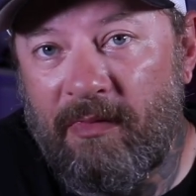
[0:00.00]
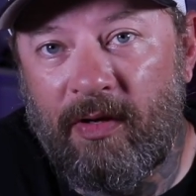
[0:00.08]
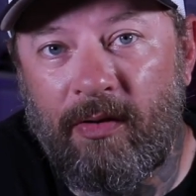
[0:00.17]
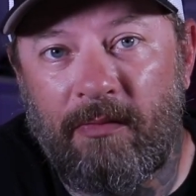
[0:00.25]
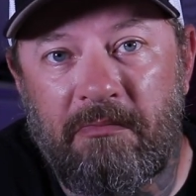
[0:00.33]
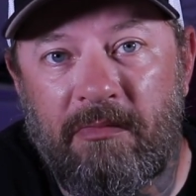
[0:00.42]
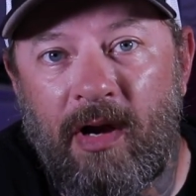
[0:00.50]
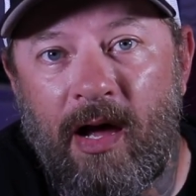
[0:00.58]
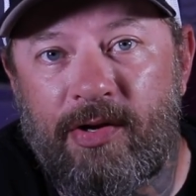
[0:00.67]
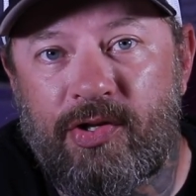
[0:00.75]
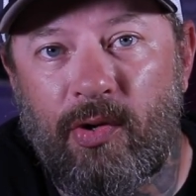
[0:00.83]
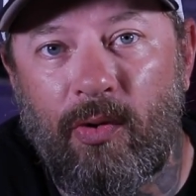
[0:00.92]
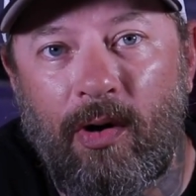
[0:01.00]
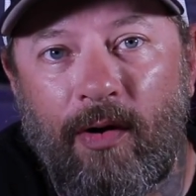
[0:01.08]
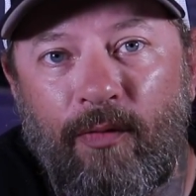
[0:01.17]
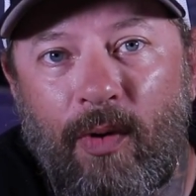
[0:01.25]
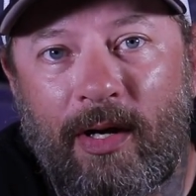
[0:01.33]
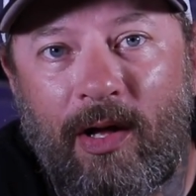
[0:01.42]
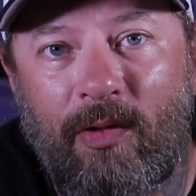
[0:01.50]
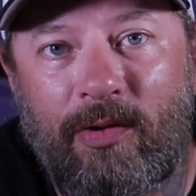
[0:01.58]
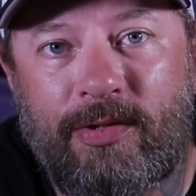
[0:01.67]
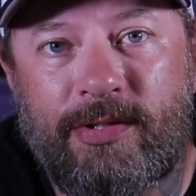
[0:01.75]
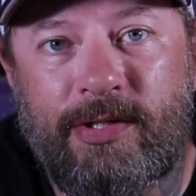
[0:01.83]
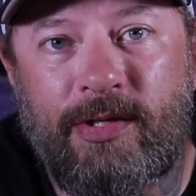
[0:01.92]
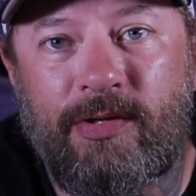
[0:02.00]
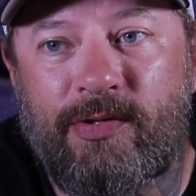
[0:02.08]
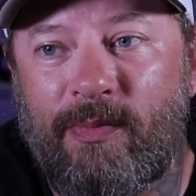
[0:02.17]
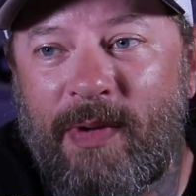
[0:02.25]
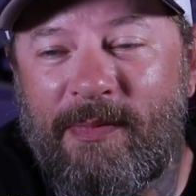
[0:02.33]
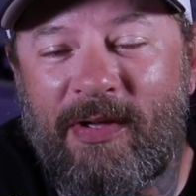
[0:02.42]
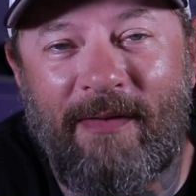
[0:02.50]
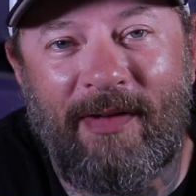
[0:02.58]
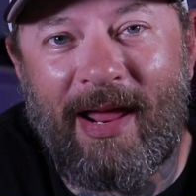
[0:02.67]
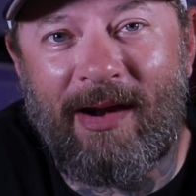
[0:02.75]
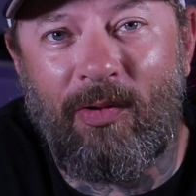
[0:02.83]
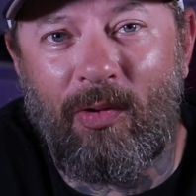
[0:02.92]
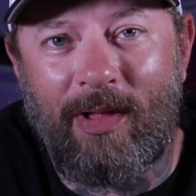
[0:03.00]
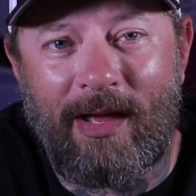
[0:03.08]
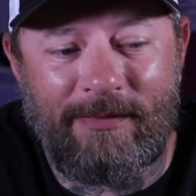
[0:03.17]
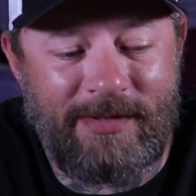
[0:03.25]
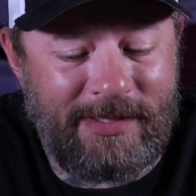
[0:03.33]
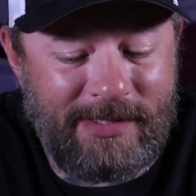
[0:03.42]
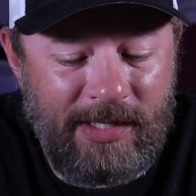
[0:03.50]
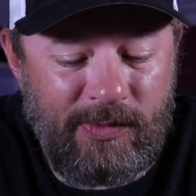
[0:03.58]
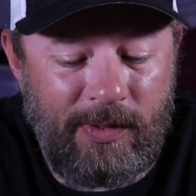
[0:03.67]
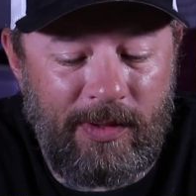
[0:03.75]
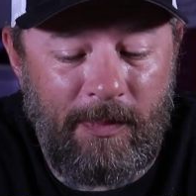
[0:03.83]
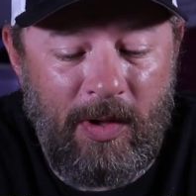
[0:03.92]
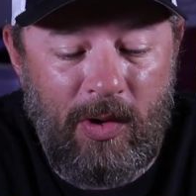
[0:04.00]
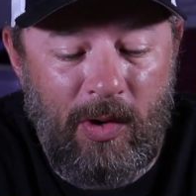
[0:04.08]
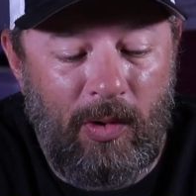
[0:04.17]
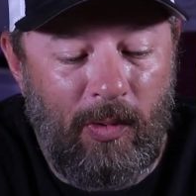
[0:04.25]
you're not sure of what colors to use, or maybe you haven't had a whole lot of success with them,